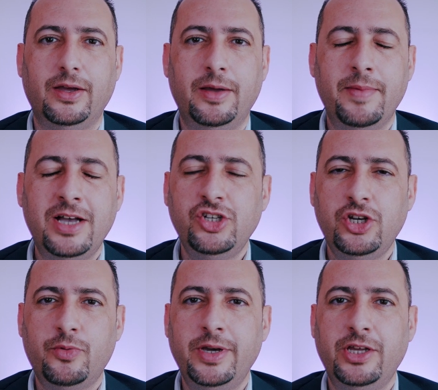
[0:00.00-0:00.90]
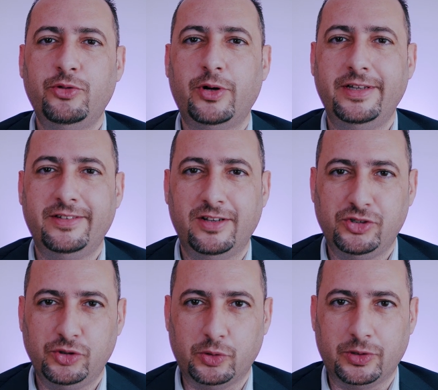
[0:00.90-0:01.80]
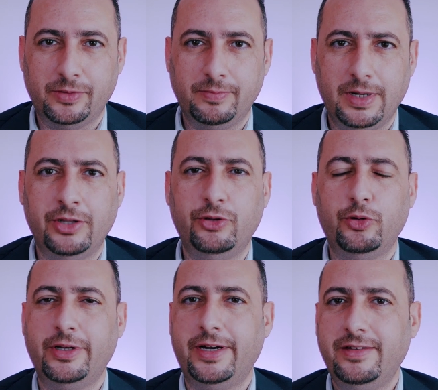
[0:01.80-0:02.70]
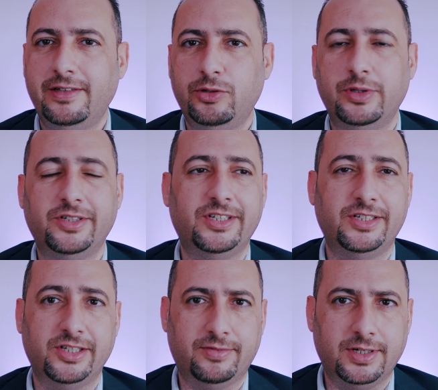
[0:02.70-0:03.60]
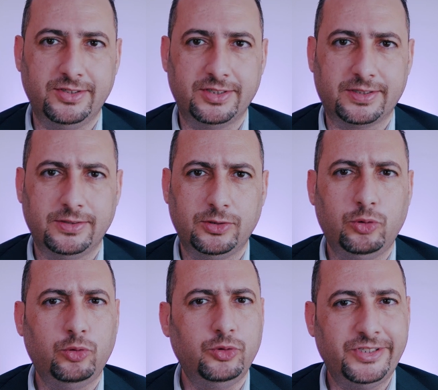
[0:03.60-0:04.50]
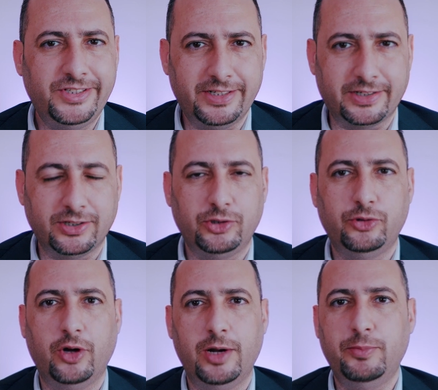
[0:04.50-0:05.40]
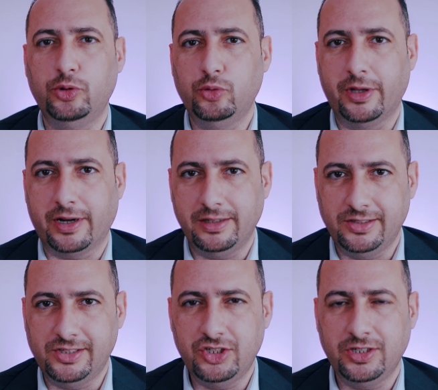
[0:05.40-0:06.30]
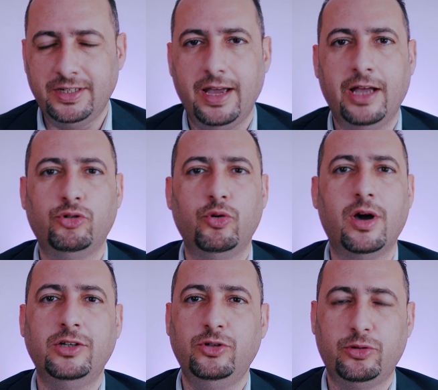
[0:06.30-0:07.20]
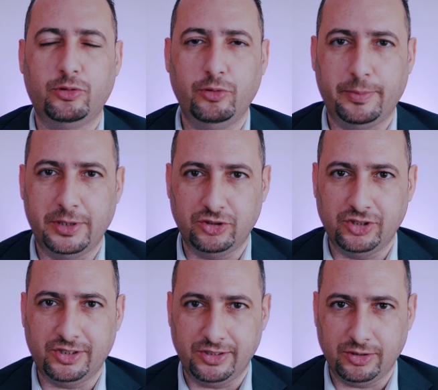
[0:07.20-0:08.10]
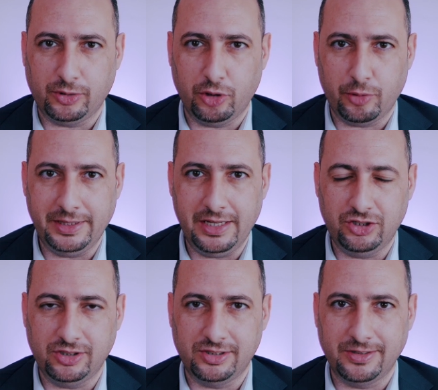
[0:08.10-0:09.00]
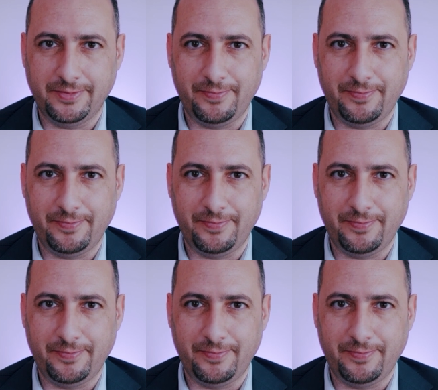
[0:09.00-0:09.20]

Imagine going into a retail store and you're greeted with a sales advisor who is there to help you do the right decision and to guide you through the purchase recommendations.